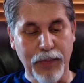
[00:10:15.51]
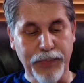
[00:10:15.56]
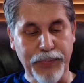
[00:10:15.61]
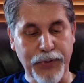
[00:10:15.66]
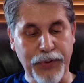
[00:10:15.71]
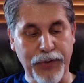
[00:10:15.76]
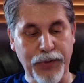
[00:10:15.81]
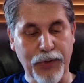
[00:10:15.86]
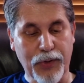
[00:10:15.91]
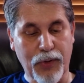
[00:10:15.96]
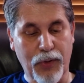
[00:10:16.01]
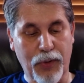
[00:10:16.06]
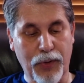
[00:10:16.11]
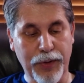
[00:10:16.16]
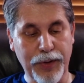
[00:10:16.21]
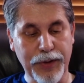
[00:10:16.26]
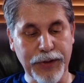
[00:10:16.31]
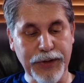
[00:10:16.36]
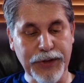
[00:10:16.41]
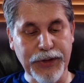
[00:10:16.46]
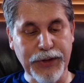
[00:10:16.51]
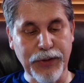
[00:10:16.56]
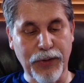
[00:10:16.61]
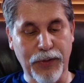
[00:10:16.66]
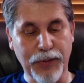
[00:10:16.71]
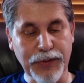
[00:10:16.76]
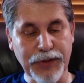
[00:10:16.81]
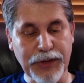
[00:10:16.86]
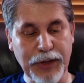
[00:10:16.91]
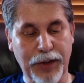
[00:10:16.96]
Brother
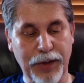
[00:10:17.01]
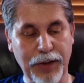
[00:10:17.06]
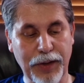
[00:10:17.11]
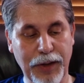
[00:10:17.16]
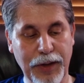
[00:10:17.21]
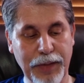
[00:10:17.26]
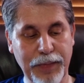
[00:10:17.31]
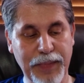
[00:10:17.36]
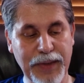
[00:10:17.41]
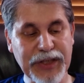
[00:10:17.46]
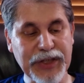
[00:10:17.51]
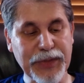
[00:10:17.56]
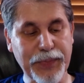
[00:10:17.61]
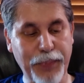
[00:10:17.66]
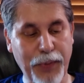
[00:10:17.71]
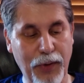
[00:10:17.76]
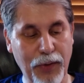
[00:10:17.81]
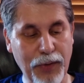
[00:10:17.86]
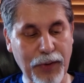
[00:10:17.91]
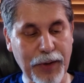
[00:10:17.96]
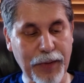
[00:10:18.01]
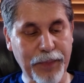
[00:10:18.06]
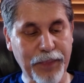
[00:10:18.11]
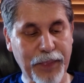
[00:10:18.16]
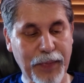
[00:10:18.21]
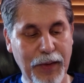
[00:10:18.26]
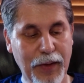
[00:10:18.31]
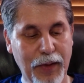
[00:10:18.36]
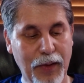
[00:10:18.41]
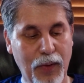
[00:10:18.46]
Cornerstone suddenly misspoke
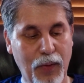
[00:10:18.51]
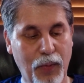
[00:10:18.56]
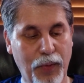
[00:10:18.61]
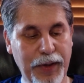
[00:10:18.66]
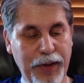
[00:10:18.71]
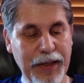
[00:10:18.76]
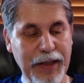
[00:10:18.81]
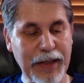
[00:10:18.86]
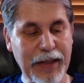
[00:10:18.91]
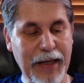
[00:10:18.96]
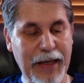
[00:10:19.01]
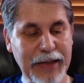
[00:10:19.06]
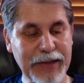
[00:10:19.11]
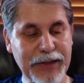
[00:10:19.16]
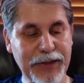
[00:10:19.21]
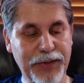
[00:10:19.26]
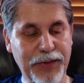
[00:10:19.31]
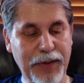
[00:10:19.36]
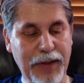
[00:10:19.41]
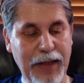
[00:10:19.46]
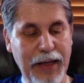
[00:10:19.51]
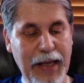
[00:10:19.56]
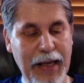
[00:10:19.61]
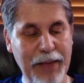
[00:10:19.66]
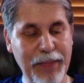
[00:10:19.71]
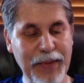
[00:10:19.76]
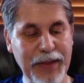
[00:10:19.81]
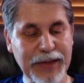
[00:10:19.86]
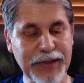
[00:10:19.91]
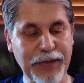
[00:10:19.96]
when he got to the
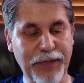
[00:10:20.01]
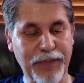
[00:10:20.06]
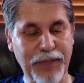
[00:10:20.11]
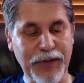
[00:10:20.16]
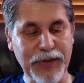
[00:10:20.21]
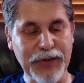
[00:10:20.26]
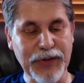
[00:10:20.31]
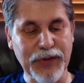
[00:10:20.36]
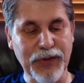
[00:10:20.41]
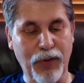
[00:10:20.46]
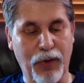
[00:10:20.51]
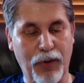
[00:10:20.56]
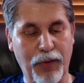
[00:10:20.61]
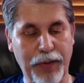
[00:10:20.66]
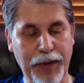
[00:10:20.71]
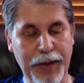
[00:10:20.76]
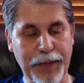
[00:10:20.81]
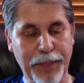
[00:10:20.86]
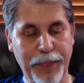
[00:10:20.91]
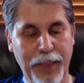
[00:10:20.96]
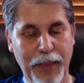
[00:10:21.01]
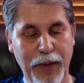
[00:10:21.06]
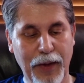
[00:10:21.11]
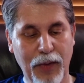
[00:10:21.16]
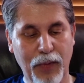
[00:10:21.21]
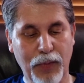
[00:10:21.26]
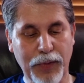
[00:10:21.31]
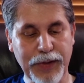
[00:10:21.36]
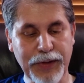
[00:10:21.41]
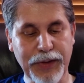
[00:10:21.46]
climax of the story
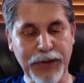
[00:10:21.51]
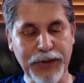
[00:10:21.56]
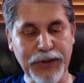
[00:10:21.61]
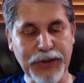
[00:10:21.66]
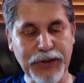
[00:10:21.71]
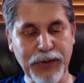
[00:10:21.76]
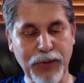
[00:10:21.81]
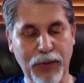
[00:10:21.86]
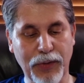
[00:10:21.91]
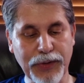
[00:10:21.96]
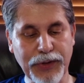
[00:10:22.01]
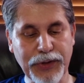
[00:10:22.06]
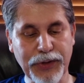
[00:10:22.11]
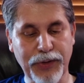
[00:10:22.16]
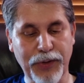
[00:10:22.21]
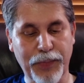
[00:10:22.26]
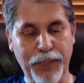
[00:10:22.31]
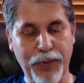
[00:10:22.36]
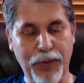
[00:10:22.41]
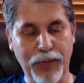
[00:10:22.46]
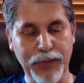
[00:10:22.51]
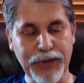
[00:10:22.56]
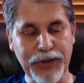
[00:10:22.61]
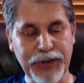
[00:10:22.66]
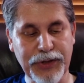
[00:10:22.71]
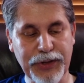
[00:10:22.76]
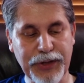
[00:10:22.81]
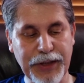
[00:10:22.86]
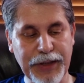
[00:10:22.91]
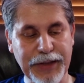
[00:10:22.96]
when the soldier
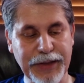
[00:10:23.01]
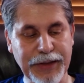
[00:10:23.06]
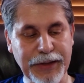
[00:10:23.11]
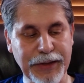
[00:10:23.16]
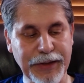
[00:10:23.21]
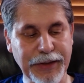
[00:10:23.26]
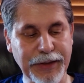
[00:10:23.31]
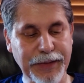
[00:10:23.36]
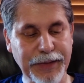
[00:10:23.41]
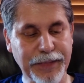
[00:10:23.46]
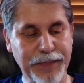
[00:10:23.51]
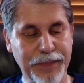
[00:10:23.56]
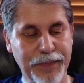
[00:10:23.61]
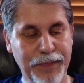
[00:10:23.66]
approached Jesus.